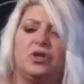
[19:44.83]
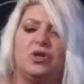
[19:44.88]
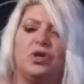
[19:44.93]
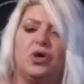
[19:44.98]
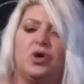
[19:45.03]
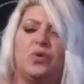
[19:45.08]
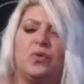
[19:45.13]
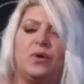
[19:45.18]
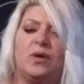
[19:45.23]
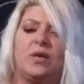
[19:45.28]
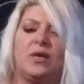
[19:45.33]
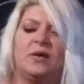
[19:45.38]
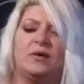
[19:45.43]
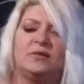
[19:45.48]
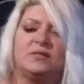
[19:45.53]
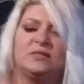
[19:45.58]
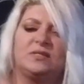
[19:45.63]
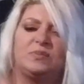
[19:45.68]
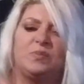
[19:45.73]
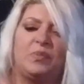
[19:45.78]
No one
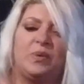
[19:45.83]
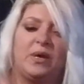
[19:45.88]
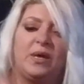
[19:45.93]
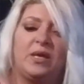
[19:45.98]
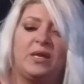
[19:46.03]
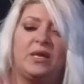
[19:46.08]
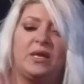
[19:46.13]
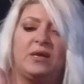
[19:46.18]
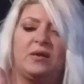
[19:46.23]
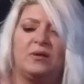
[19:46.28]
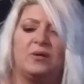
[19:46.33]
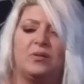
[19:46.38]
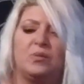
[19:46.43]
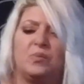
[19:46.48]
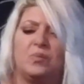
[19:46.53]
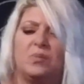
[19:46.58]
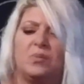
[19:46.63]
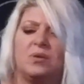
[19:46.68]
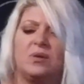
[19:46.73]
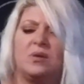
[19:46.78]
else but Him.
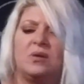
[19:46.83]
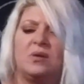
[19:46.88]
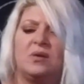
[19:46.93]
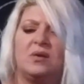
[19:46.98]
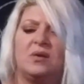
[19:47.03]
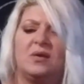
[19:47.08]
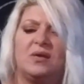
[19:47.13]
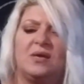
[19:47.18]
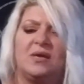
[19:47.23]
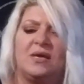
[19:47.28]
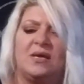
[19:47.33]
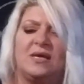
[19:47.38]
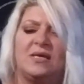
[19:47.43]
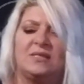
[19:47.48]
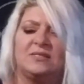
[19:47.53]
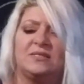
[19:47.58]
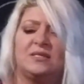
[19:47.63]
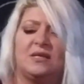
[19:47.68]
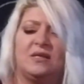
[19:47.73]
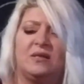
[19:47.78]

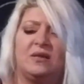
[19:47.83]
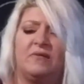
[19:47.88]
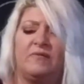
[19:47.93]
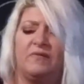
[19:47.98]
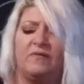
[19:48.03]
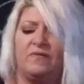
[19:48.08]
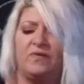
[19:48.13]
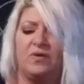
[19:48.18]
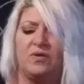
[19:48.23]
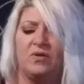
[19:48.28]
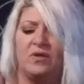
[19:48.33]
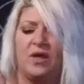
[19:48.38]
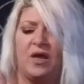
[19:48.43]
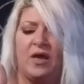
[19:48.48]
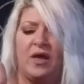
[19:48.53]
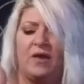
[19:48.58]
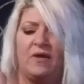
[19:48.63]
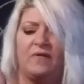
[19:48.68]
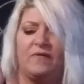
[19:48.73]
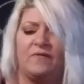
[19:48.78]
He's the love of your
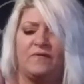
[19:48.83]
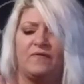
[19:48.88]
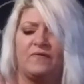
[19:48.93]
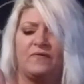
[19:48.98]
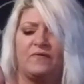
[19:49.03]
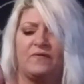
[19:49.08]
life.